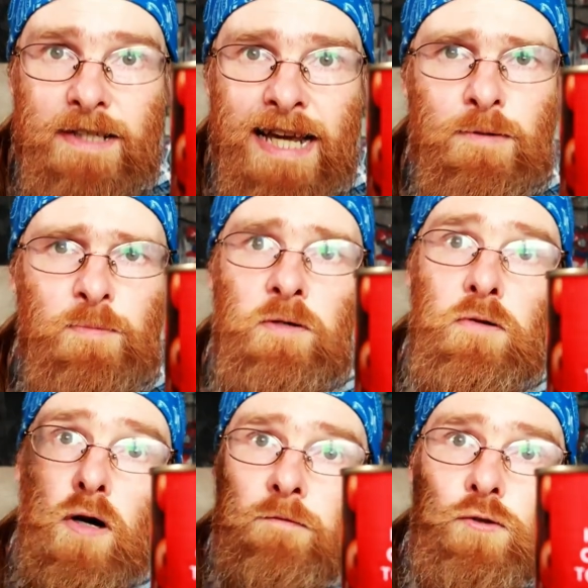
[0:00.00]

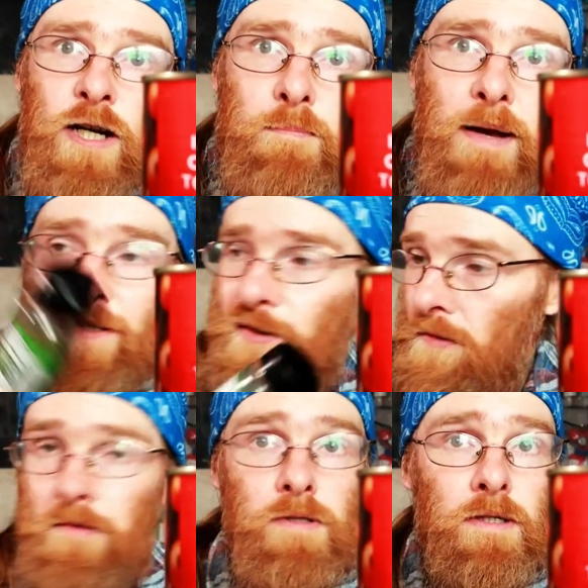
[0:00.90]
tablespoon of dried
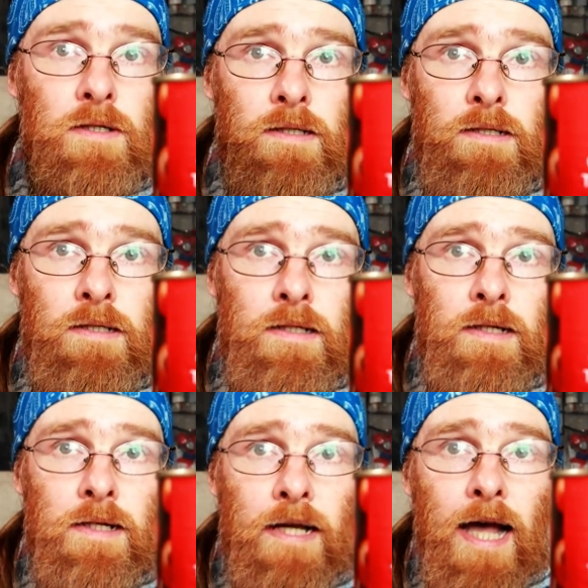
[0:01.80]
basil,
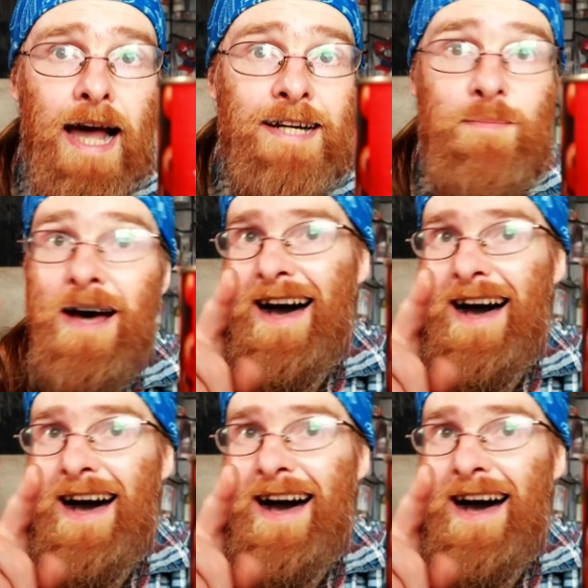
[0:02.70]
and some